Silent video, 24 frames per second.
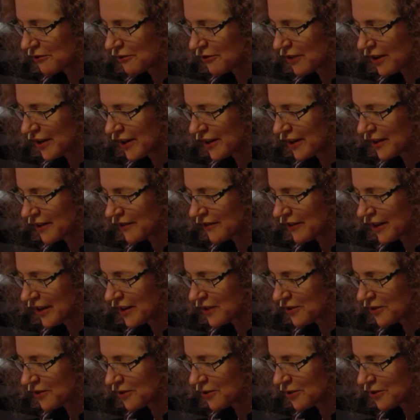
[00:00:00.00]
find the
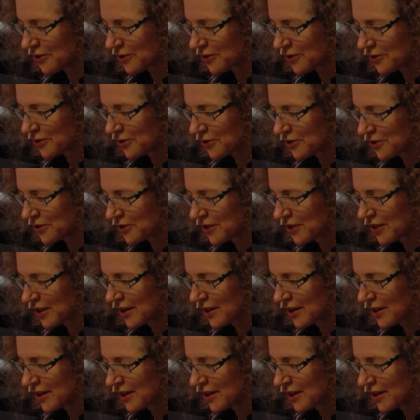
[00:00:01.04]
ventricles,